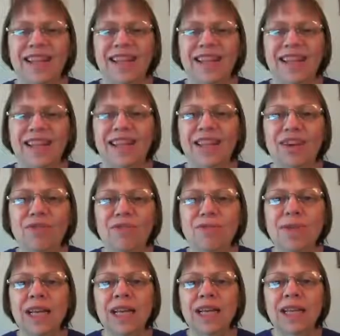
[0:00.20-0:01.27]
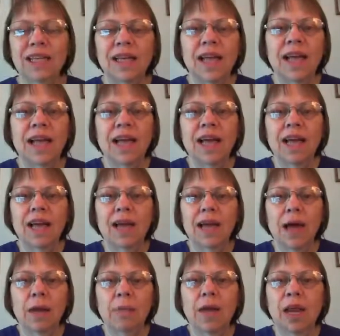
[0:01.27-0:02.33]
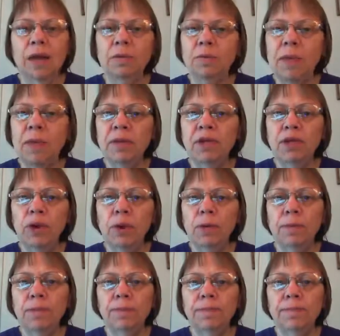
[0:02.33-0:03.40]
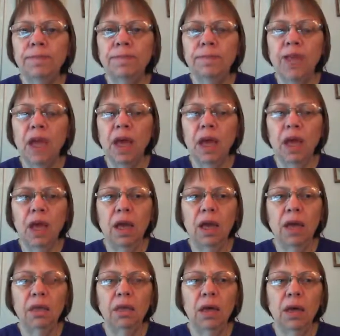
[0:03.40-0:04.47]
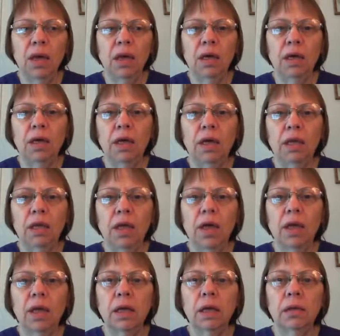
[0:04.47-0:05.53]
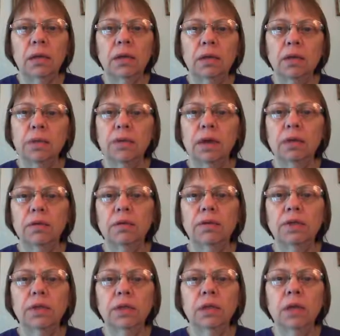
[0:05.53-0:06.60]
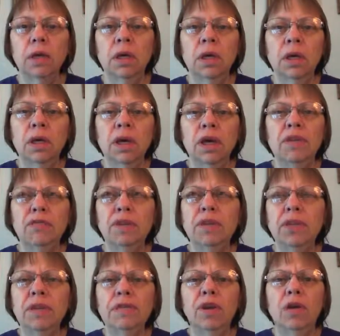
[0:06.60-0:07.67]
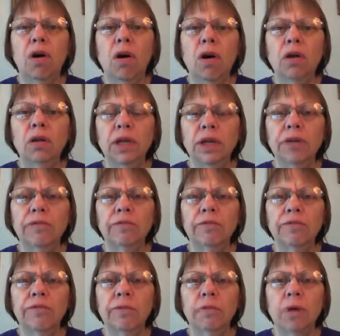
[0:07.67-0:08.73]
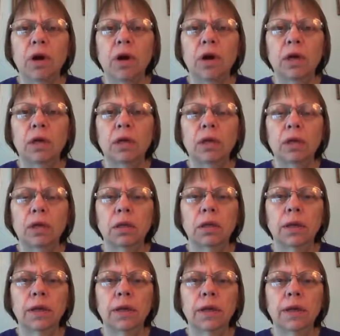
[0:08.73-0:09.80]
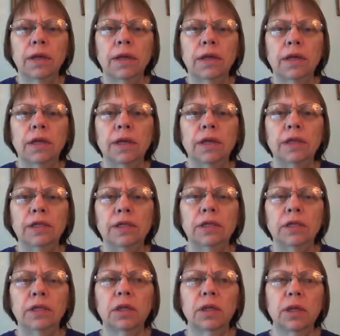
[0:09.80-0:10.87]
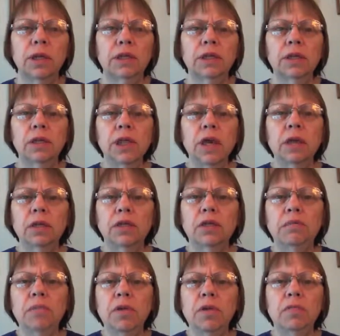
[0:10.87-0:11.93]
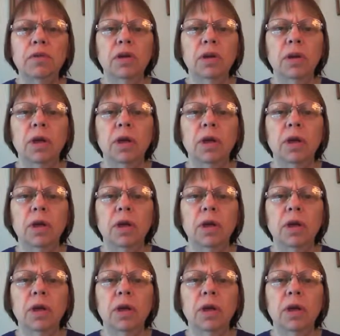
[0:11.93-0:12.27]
Hello, my name's PammyJo, and I, like some others, have received a calling from God. And it is, like I said, not just me, but